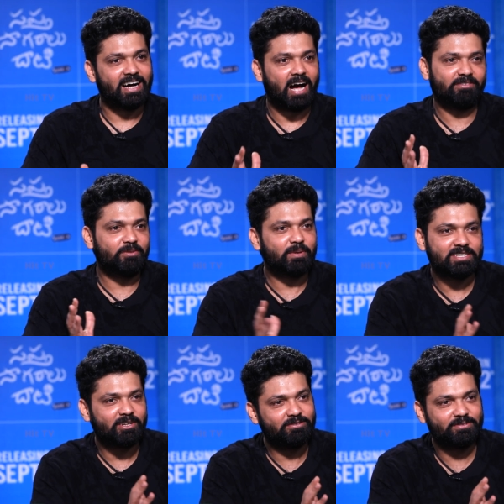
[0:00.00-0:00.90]
half the
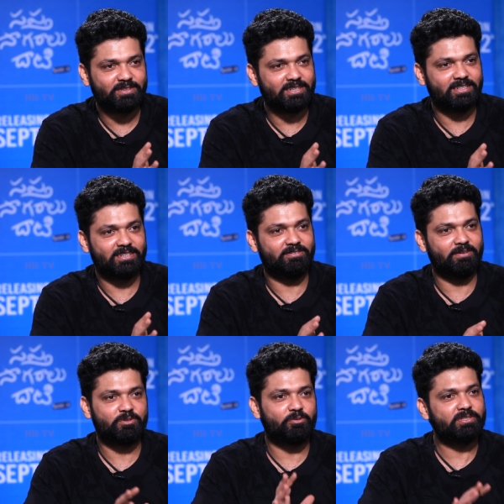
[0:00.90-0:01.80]
budget of uh,
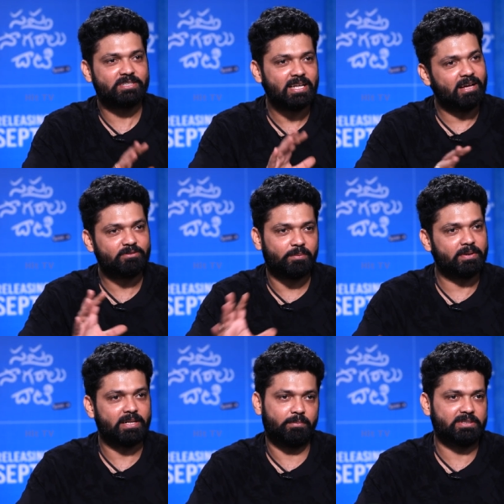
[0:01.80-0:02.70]
film, so we still have the
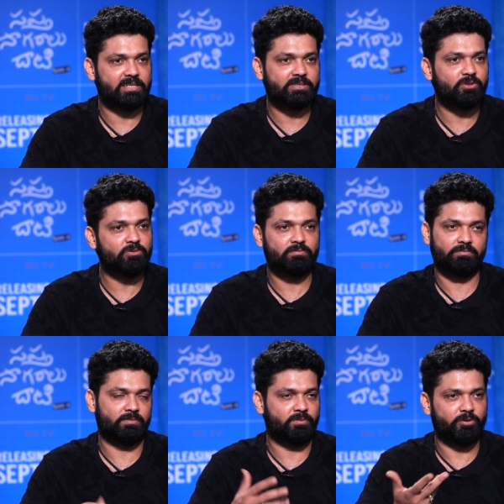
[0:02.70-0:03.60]
bu budget. So
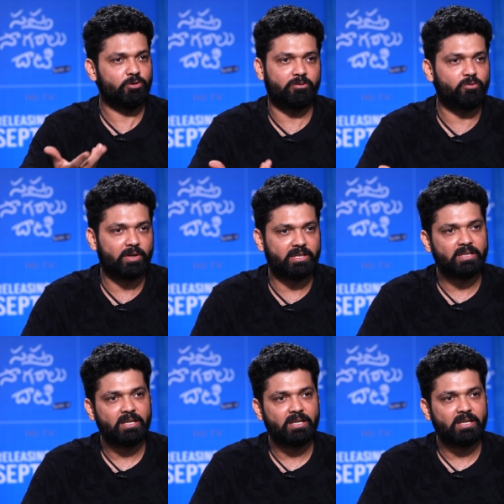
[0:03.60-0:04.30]
we don't have to worry.